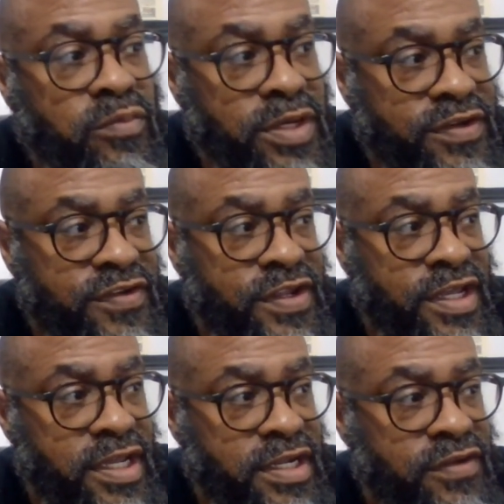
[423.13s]
much
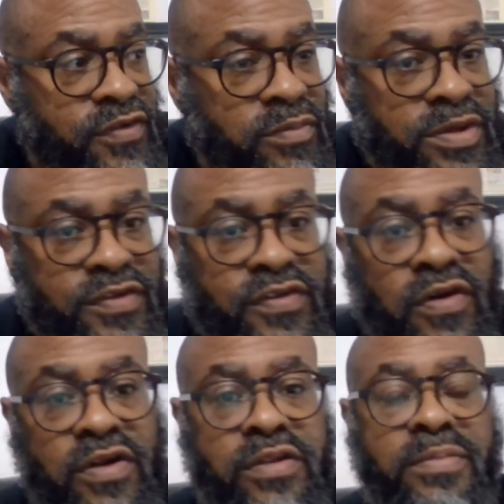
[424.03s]
said and so much
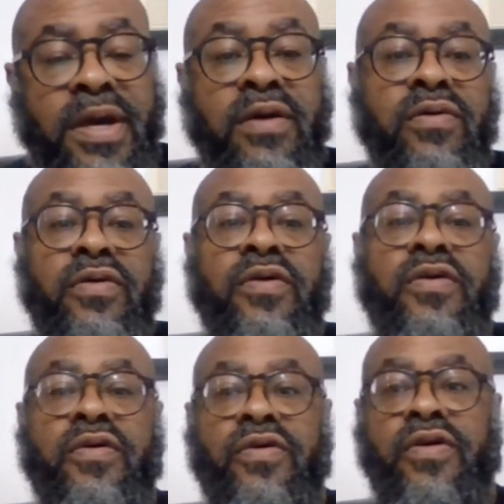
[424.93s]
talked about
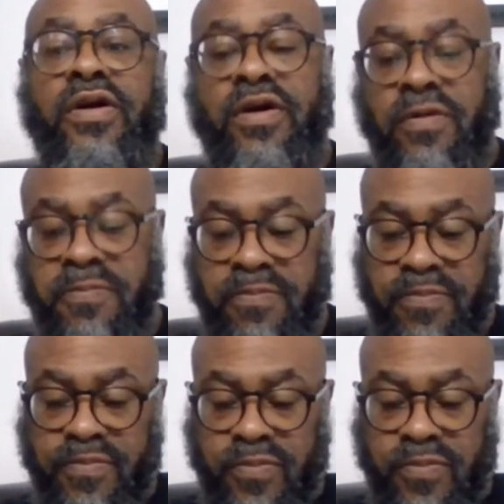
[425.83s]
on